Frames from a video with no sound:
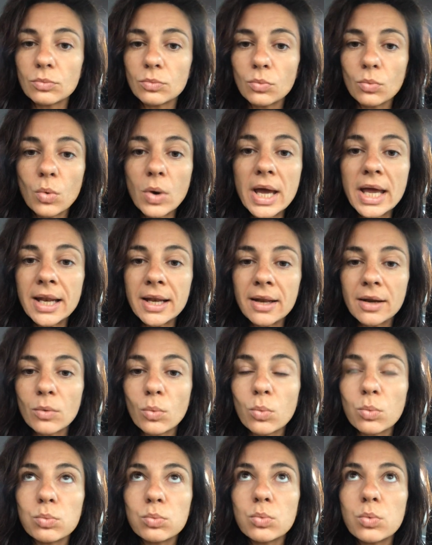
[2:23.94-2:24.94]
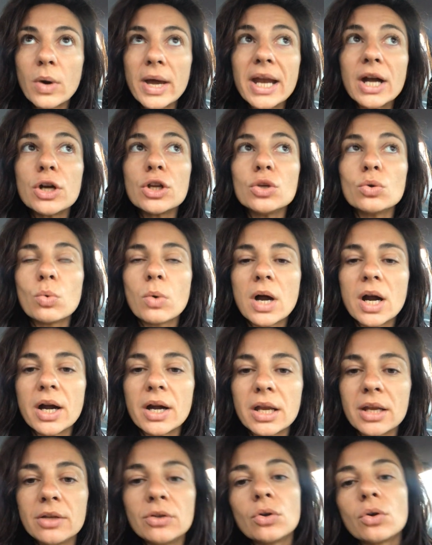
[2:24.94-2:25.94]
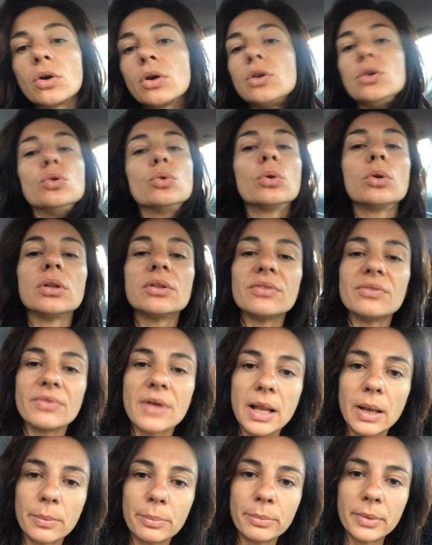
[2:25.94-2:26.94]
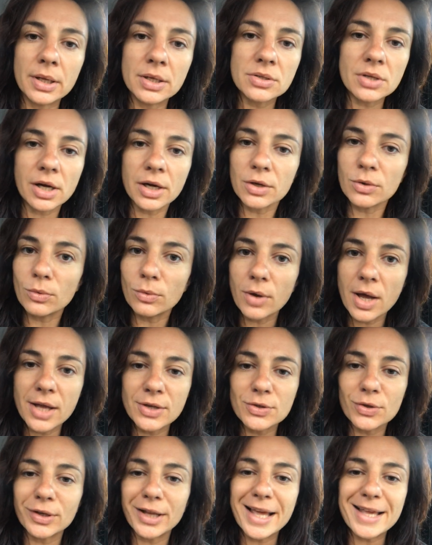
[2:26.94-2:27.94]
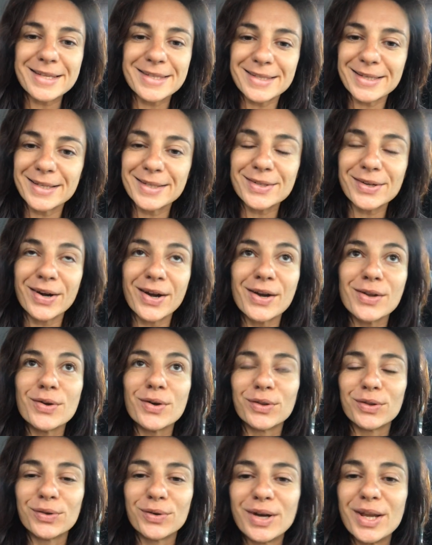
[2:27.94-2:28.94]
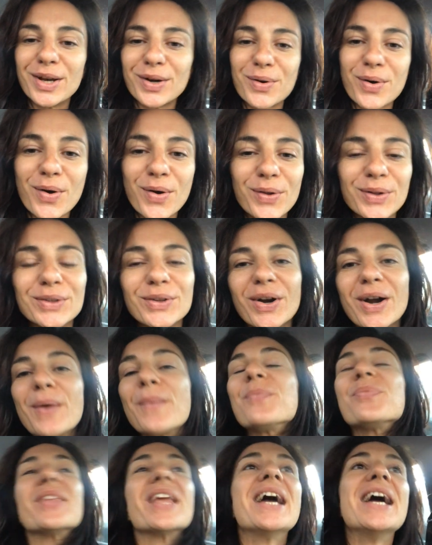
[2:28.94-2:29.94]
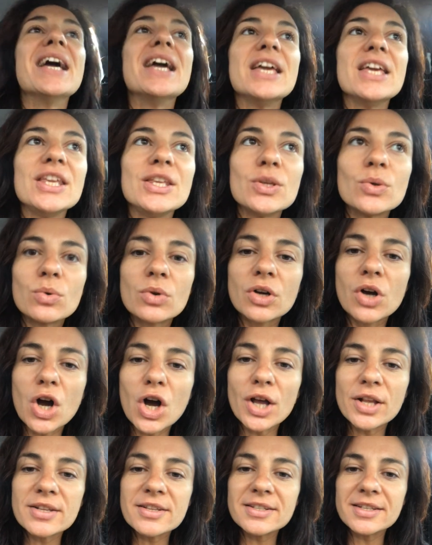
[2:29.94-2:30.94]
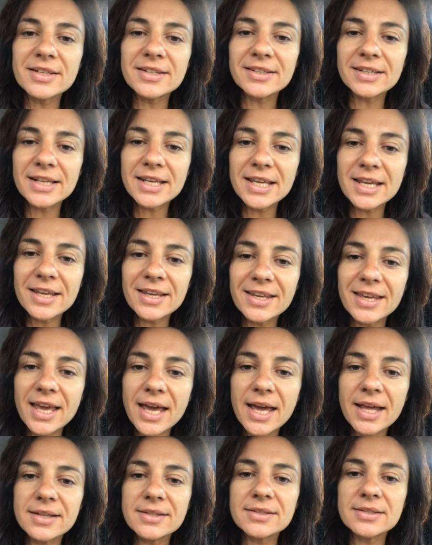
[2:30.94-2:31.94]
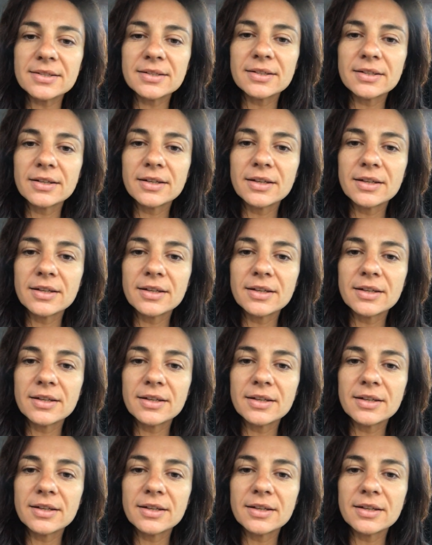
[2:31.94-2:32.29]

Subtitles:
where you are in your neural development. Are you adolescent? Are you a 3-year-old? Or you constantly get